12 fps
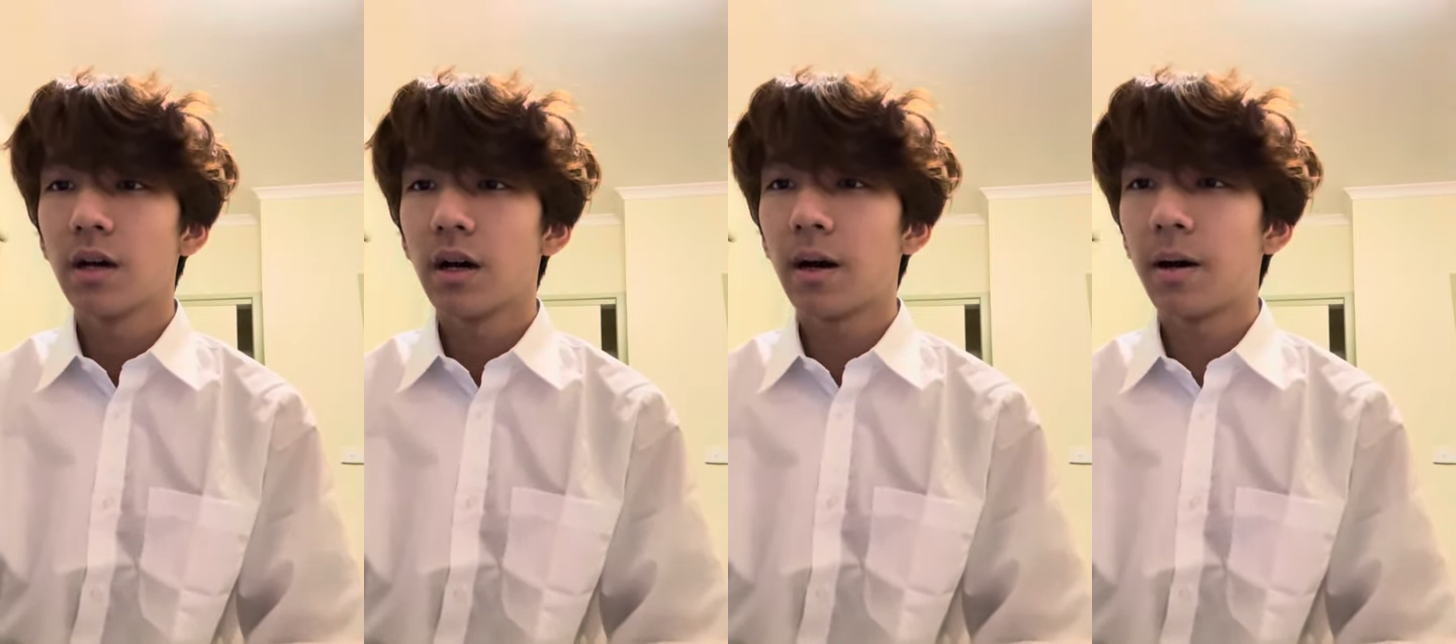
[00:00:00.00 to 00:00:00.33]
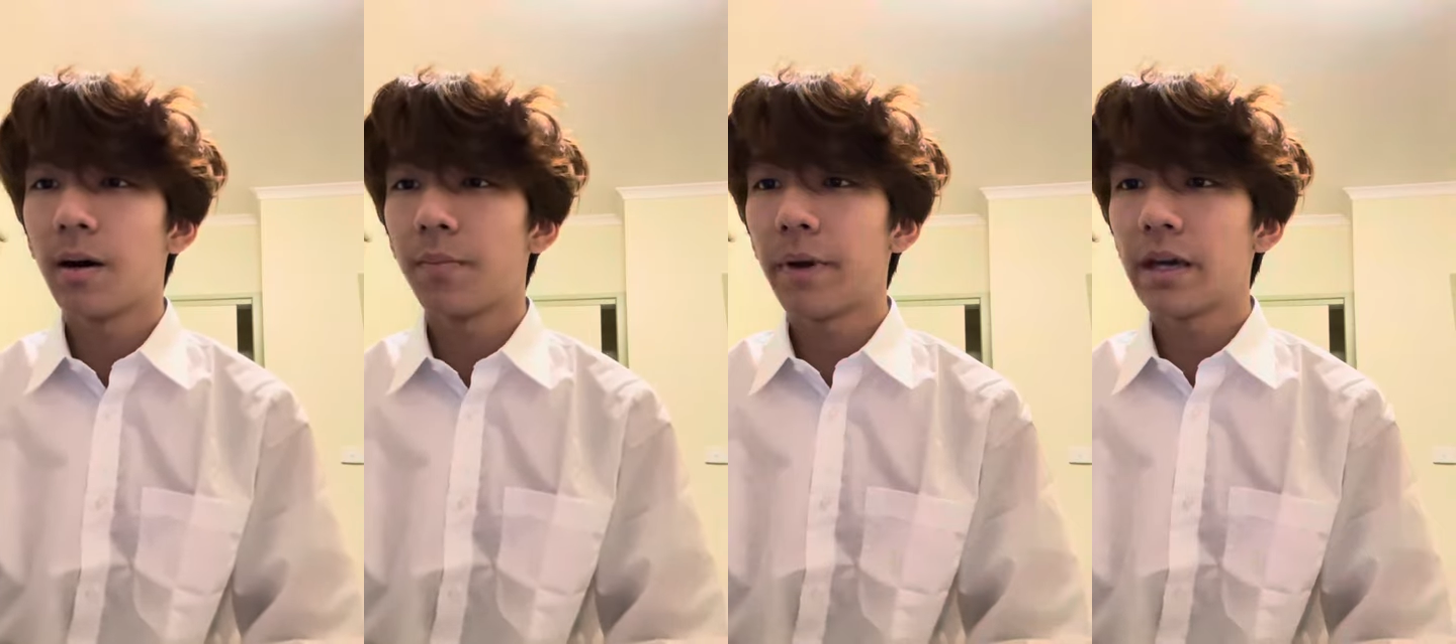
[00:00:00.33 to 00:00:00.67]

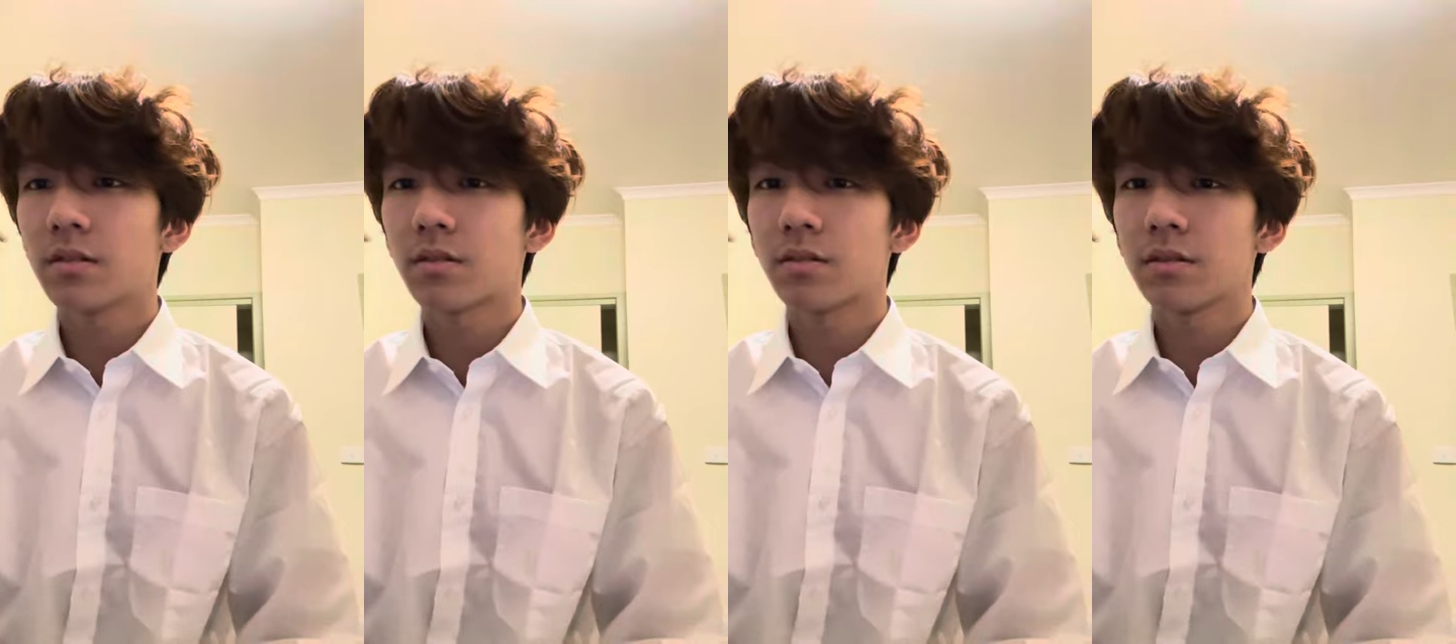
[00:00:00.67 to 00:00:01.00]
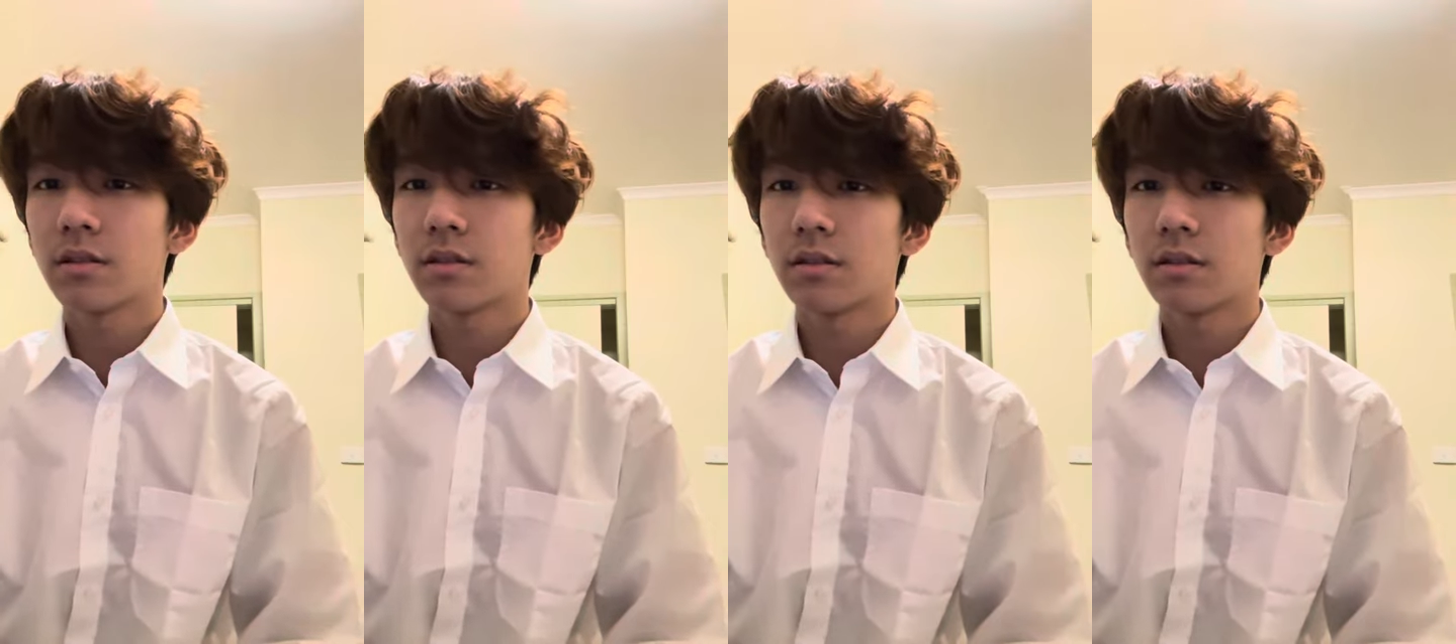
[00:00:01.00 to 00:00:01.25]
uh, better